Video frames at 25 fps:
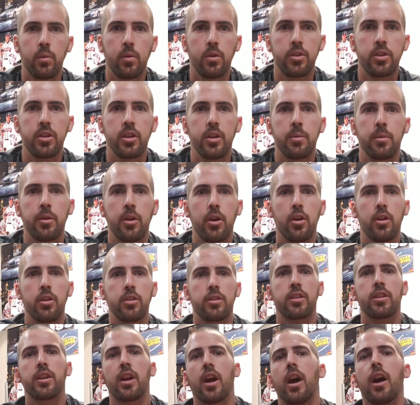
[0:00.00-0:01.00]
What's up, y'all?
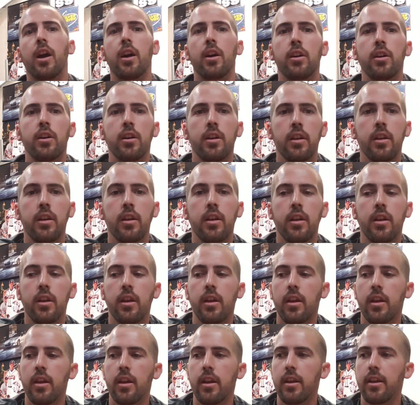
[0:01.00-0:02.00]
It's Kyle.
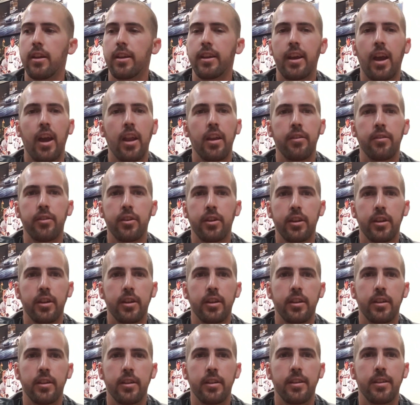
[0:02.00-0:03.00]
Kind of
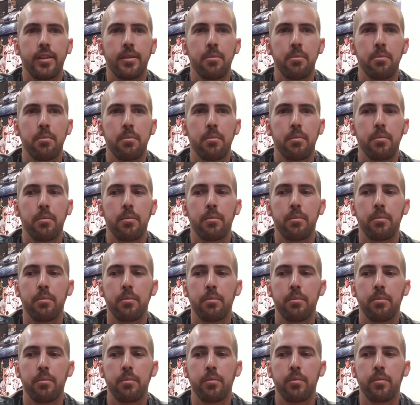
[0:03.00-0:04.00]
a
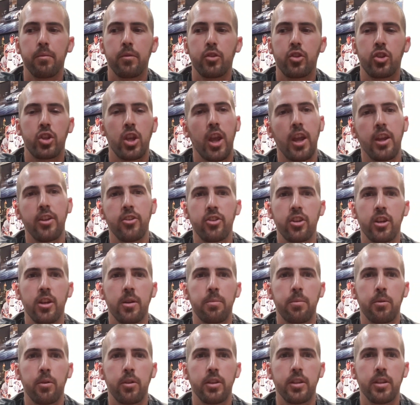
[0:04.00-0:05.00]
change
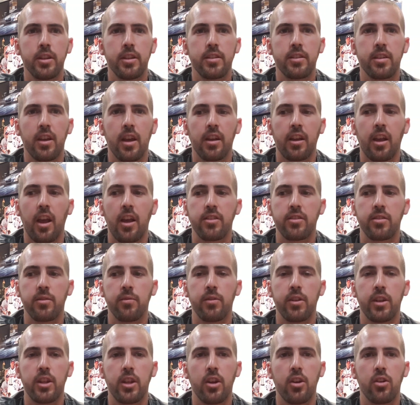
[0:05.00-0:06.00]
up on this. I got
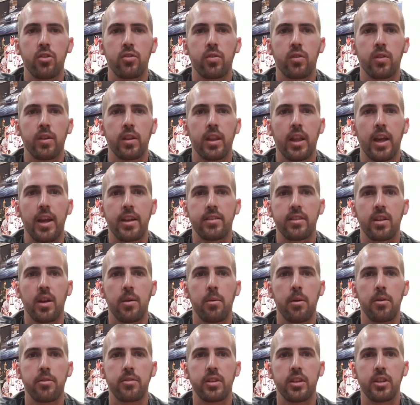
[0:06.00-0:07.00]
some videos from the last
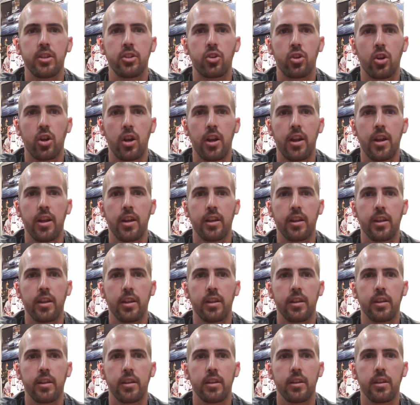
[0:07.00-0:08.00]
time I was at the track.
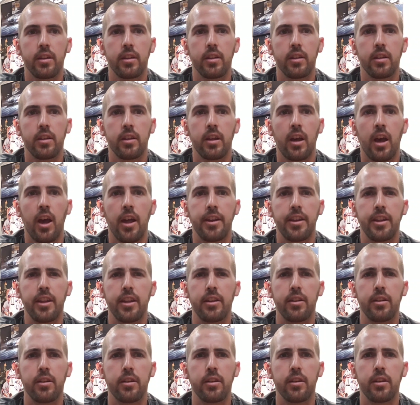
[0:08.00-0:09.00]
I
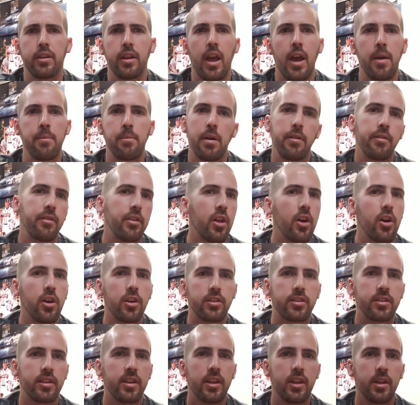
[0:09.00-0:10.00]
didn't have my
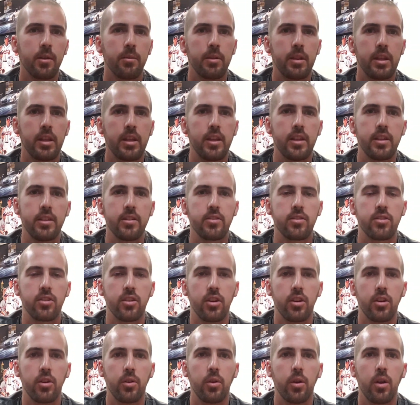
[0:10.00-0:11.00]
vlog set up then,
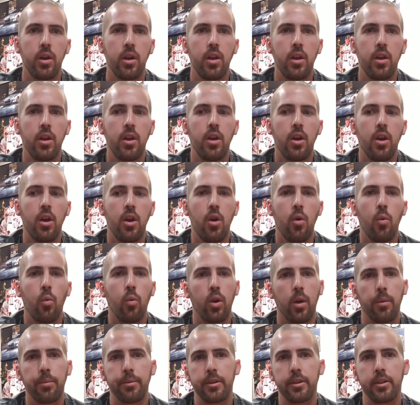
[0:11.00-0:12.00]
so
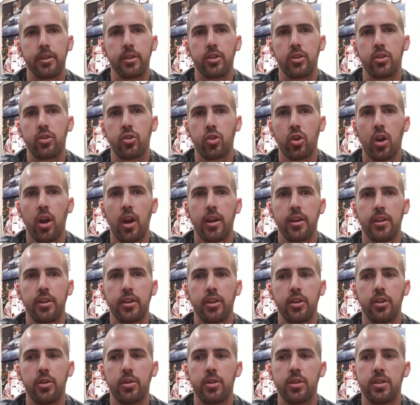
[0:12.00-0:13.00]
what I'm going to try to
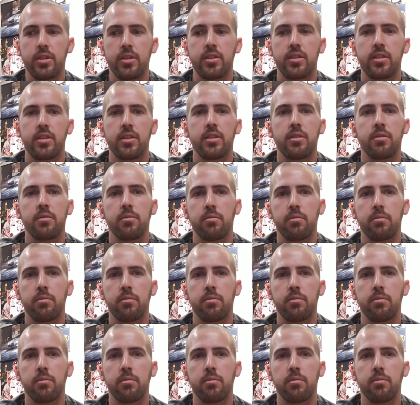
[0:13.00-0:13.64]
do is